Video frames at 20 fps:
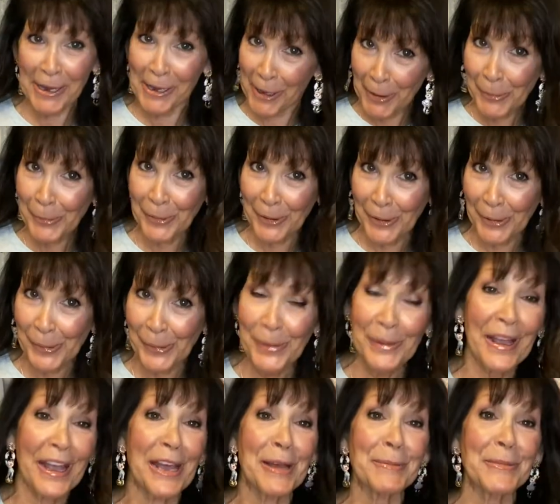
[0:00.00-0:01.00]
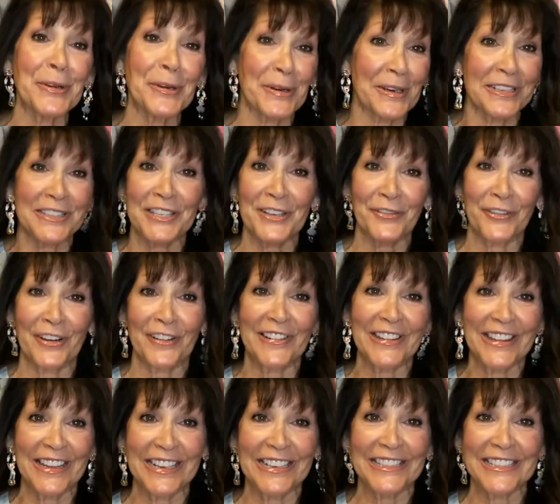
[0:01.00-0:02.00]
Coco, am crazy for
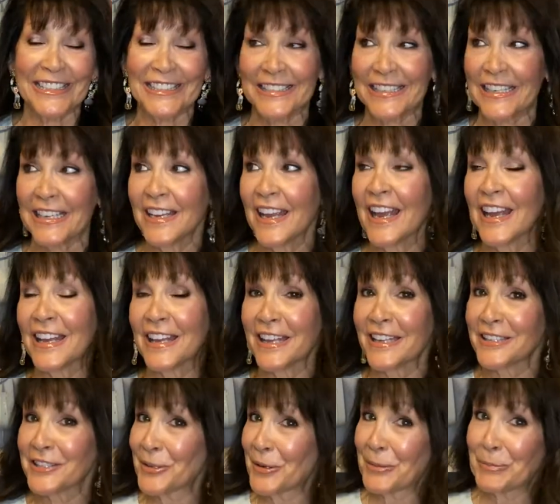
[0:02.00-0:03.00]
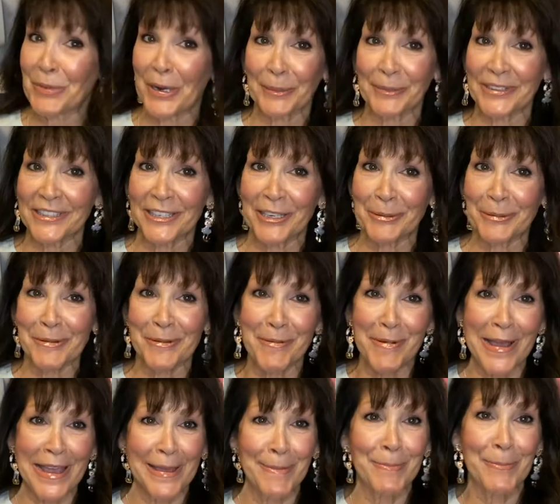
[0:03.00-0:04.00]
everything Disney, as you can probably tell by
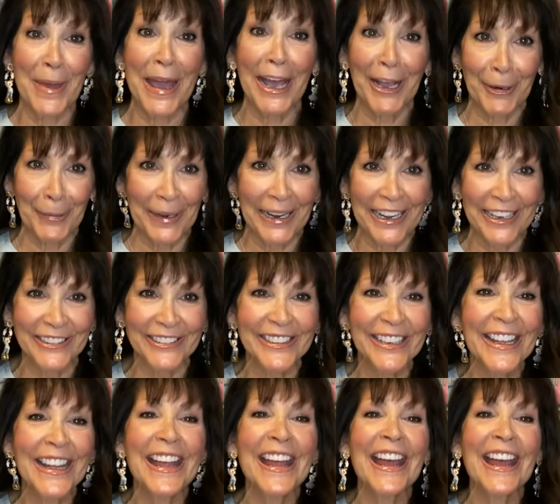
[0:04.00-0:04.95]
my background.